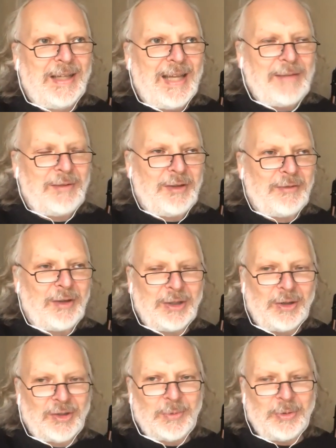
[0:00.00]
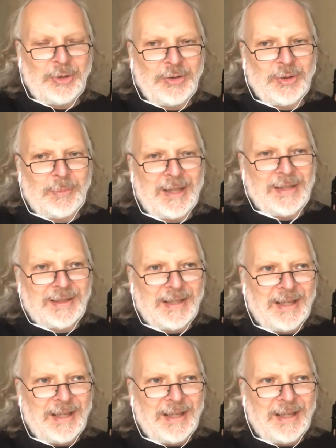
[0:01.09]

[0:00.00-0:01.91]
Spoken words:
even if you've only got a small user base.